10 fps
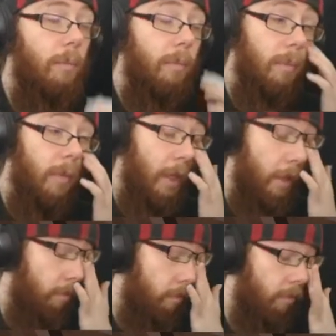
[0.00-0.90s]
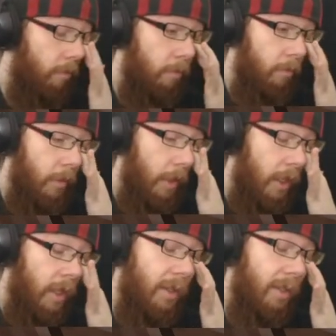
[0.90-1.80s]
Yeah. I
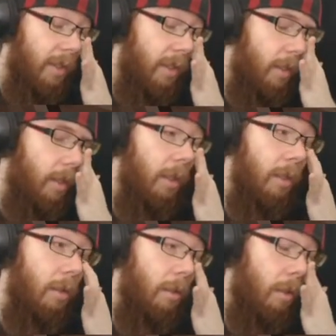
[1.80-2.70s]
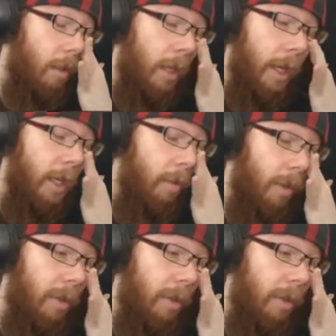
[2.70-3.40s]
still kind of want the